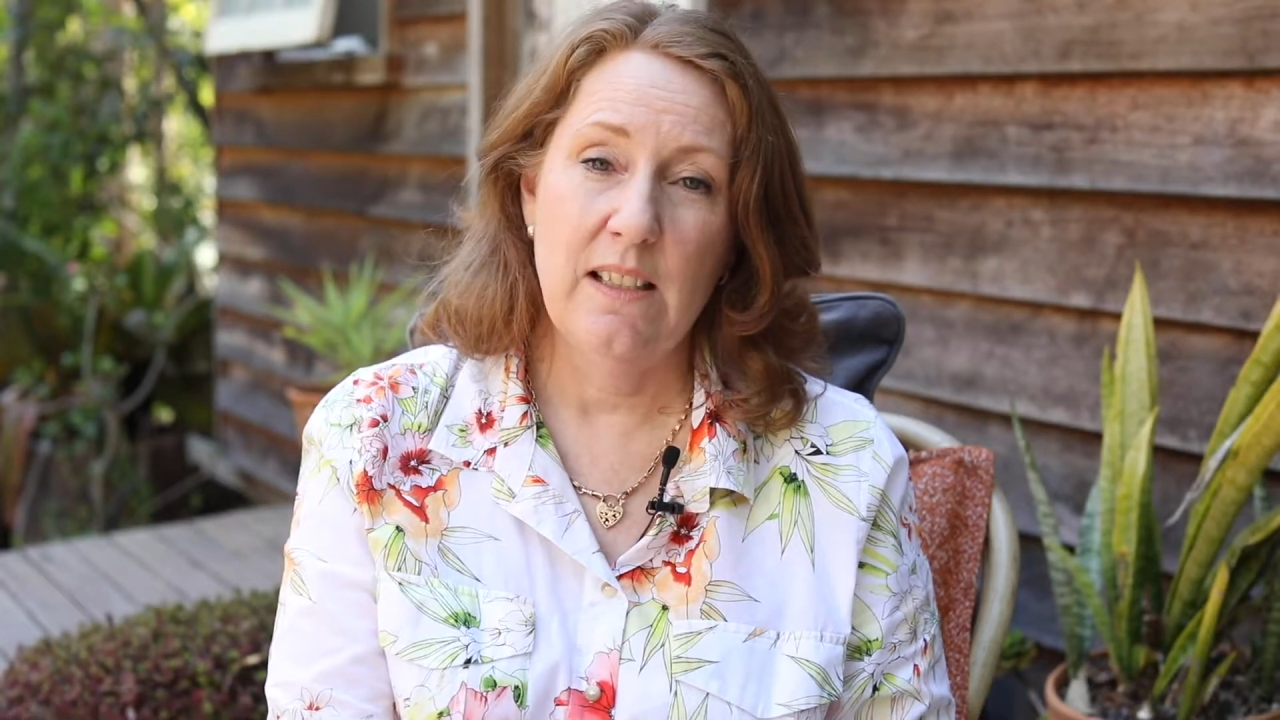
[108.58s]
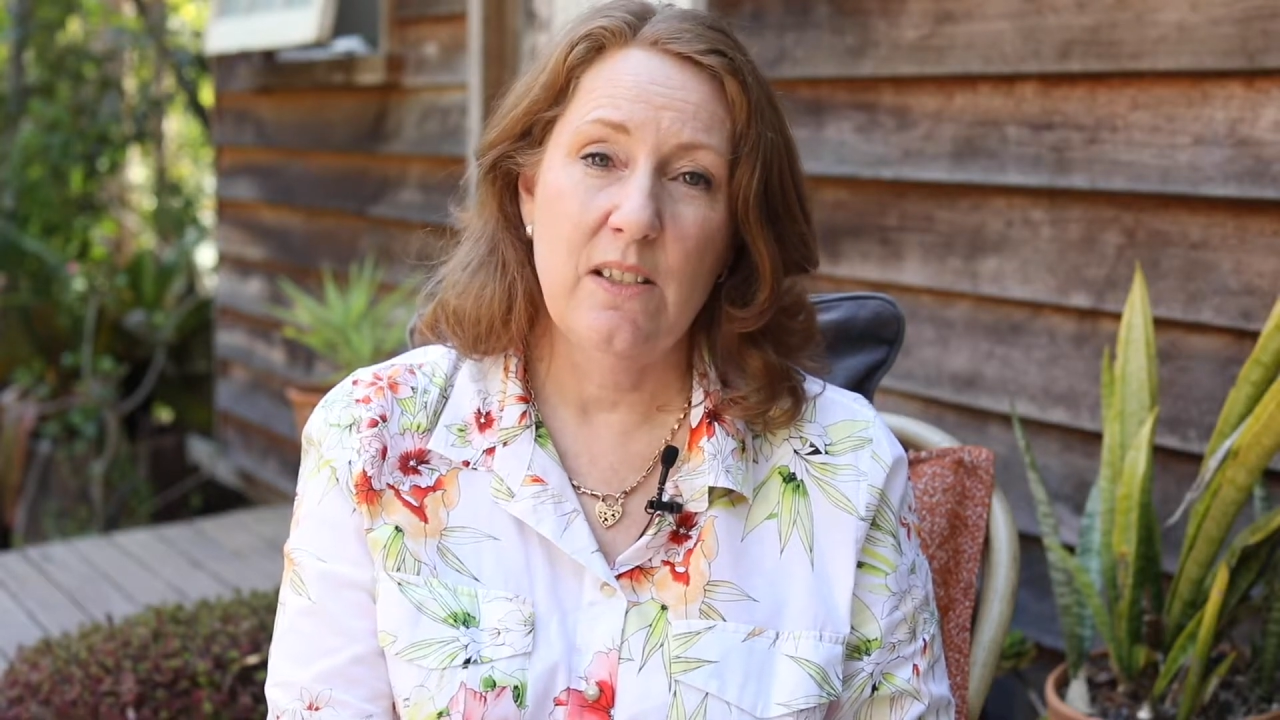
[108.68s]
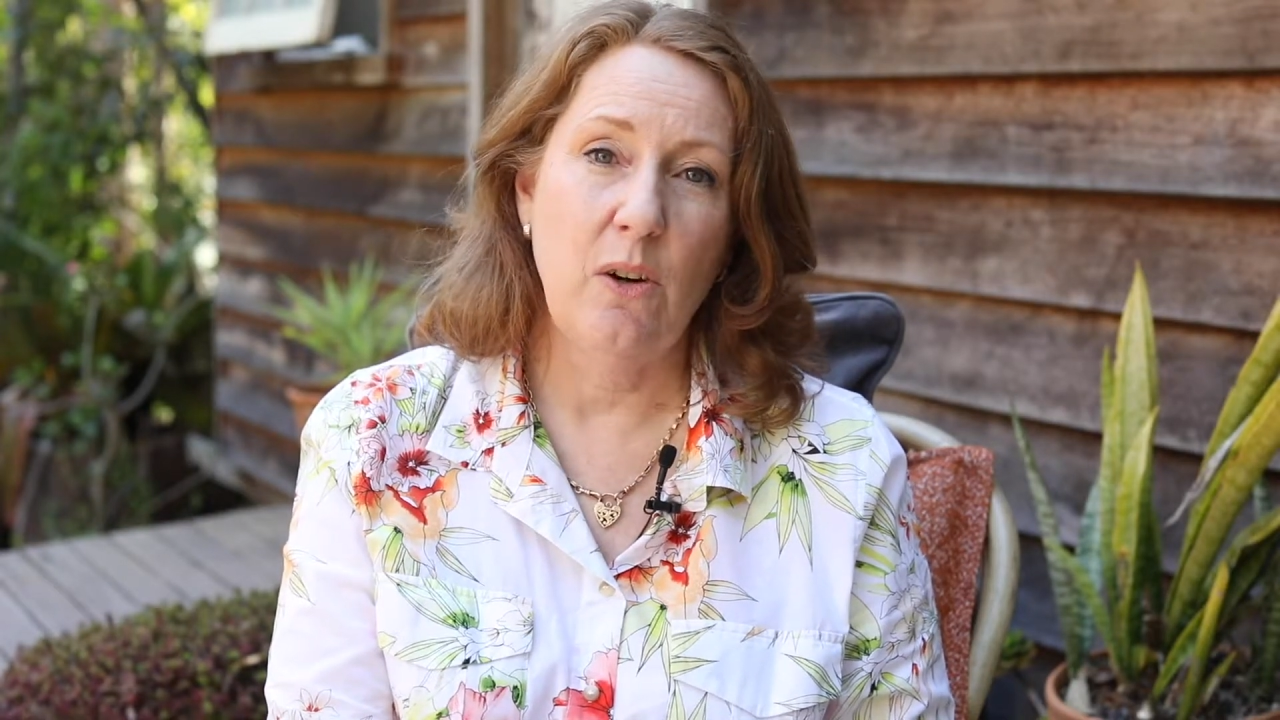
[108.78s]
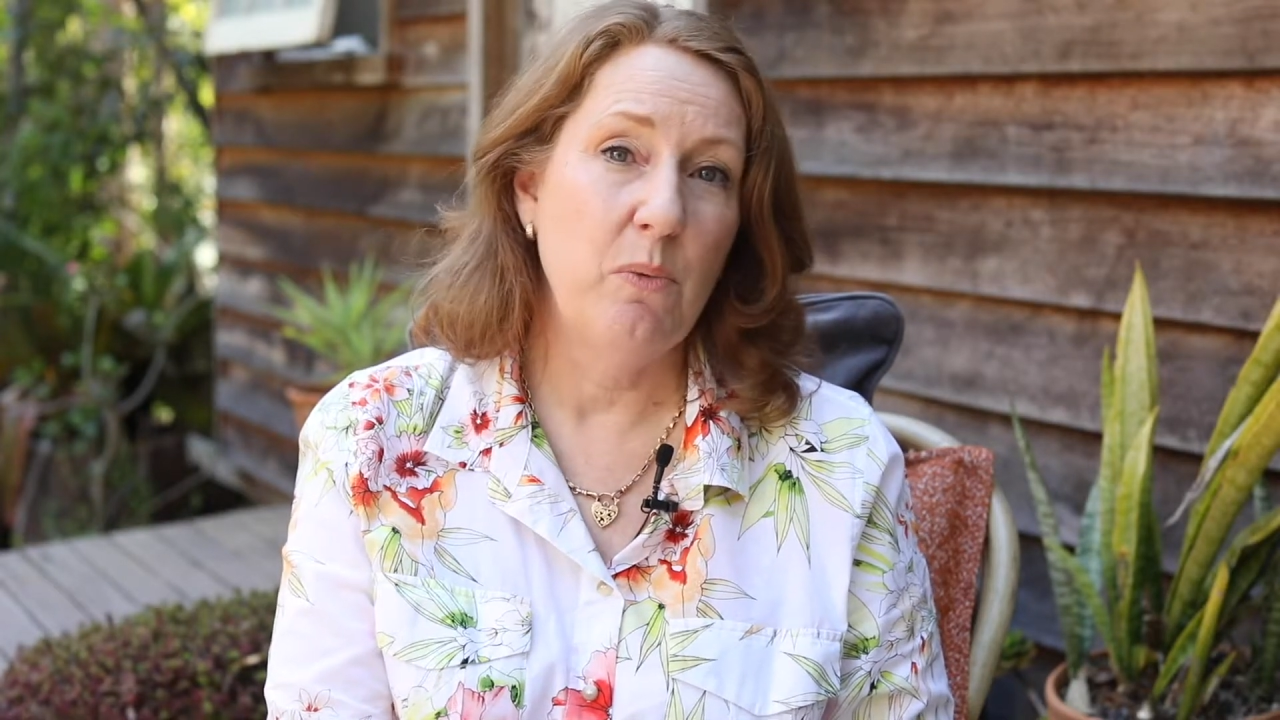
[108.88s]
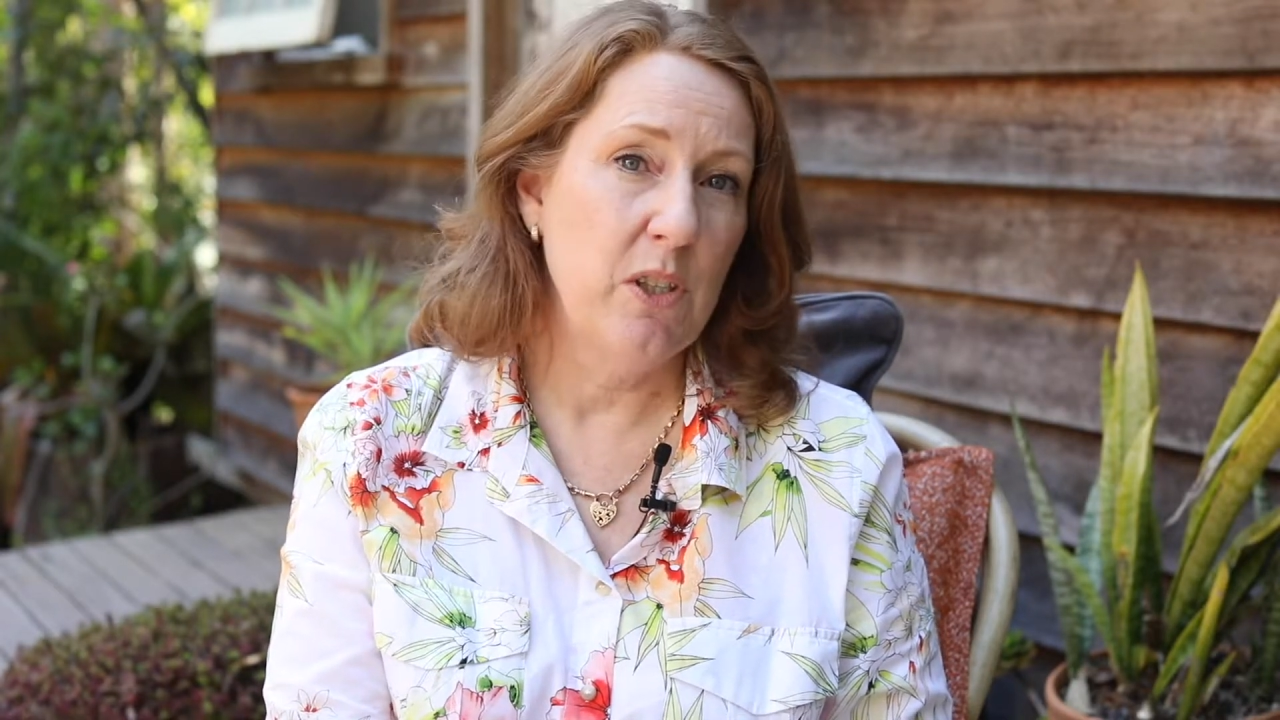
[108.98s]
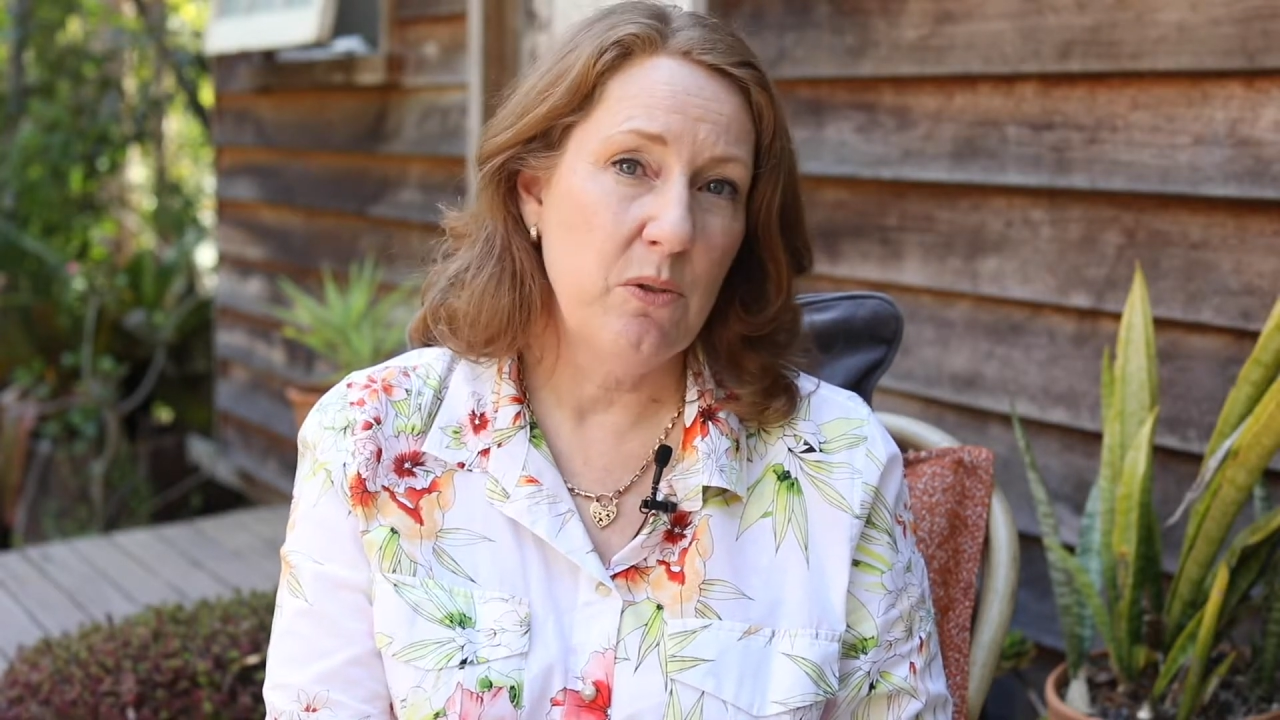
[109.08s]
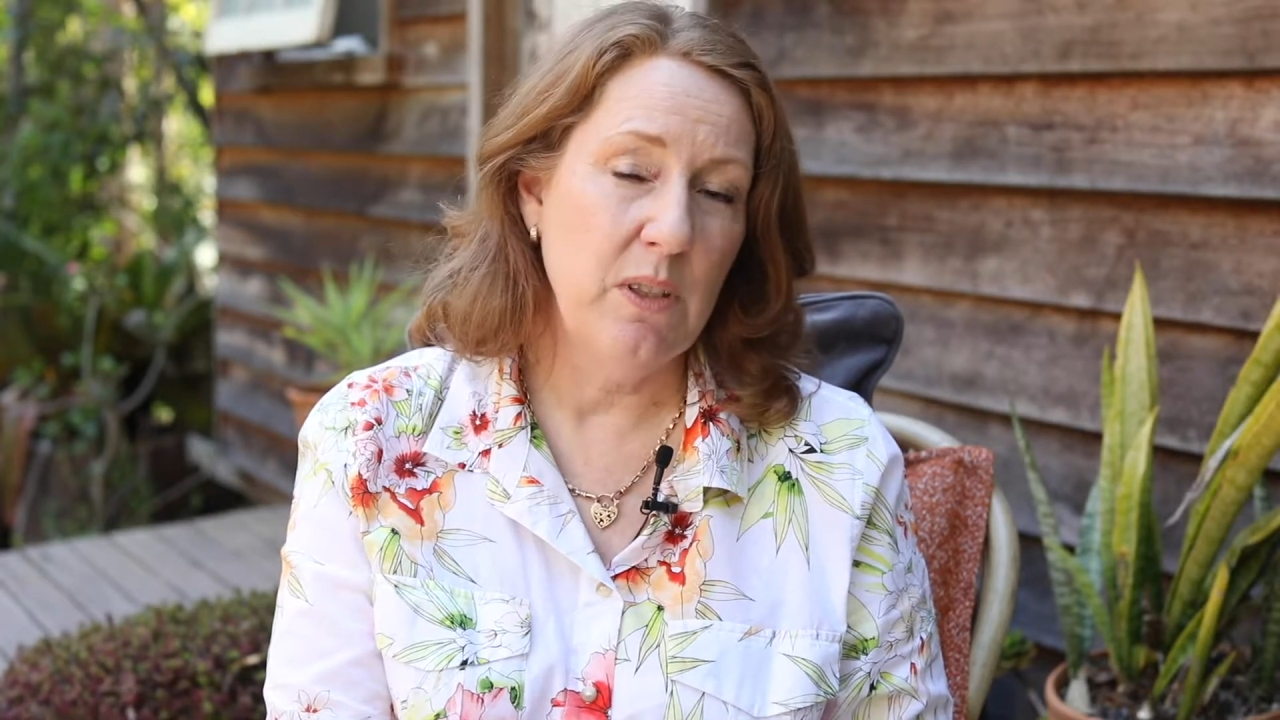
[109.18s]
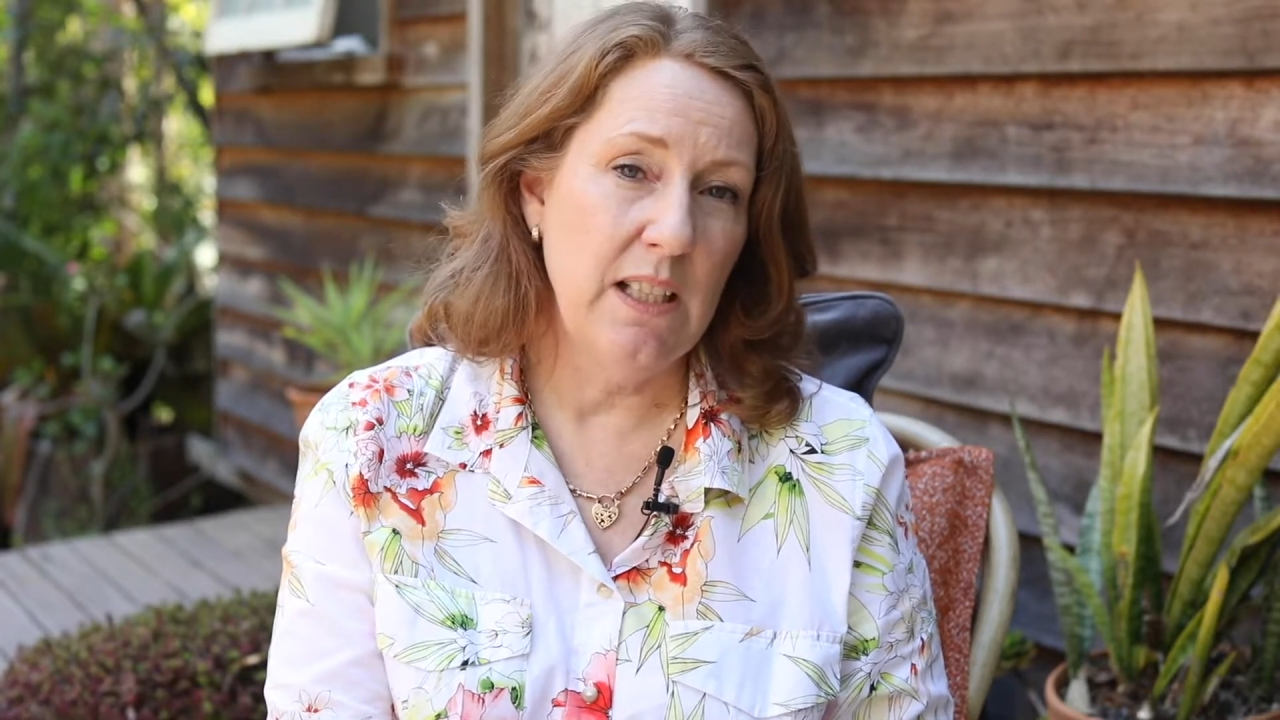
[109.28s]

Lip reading: So I went to an